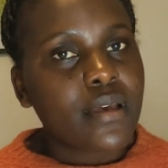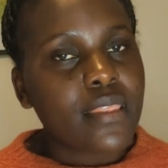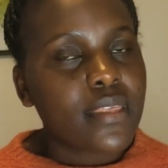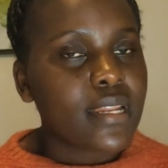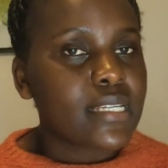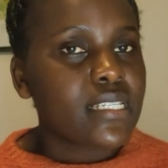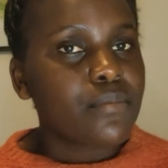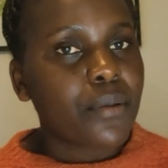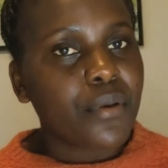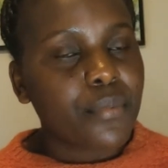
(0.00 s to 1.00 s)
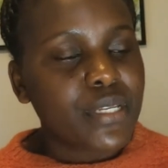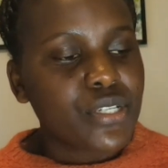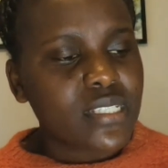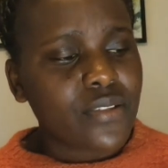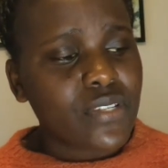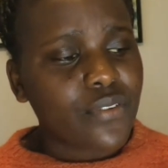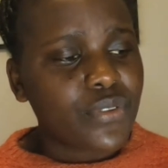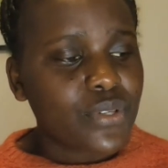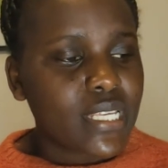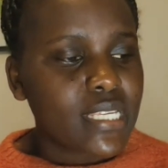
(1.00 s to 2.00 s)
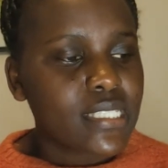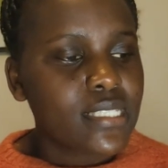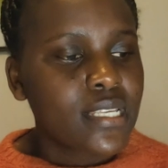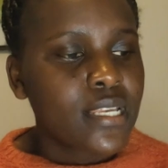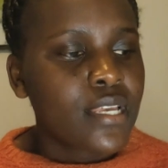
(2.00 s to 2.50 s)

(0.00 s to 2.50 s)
and then I did my biometrics after a few days.